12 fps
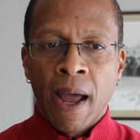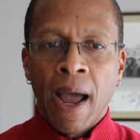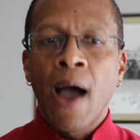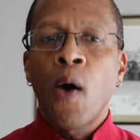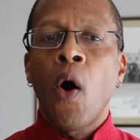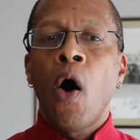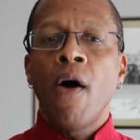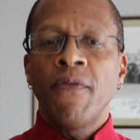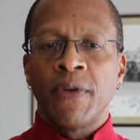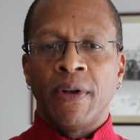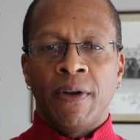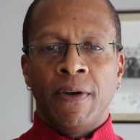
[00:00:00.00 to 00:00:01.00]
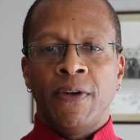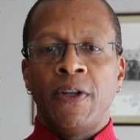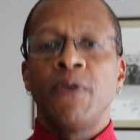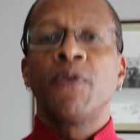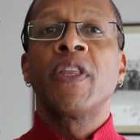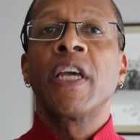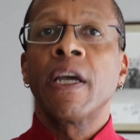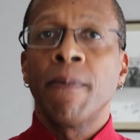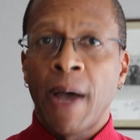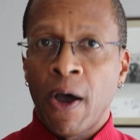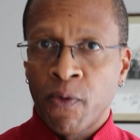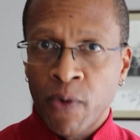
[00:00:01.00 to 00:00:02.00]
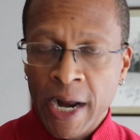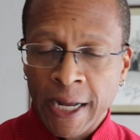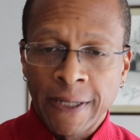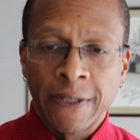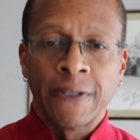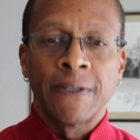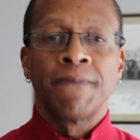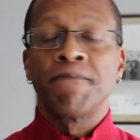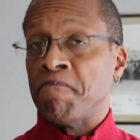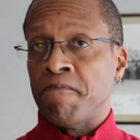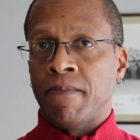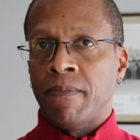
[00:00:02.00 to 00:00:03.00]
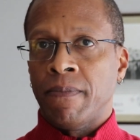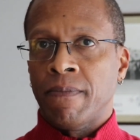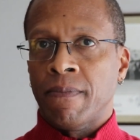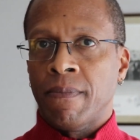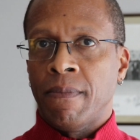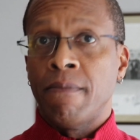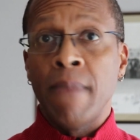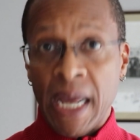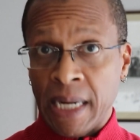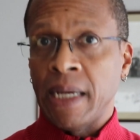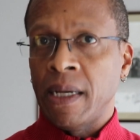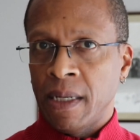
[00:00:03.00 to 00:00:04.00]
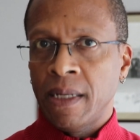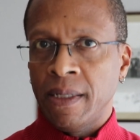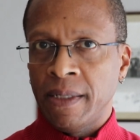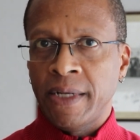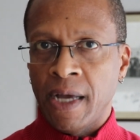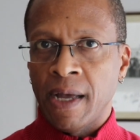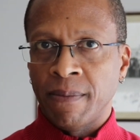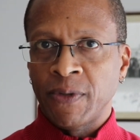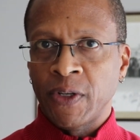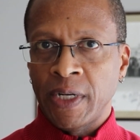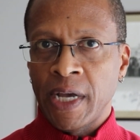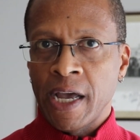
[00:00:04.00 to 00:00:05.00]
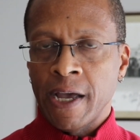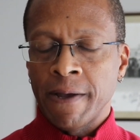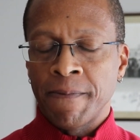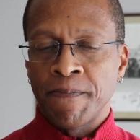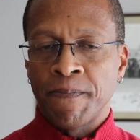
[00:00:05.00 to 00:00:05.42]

How often do you think about race? Many times a day.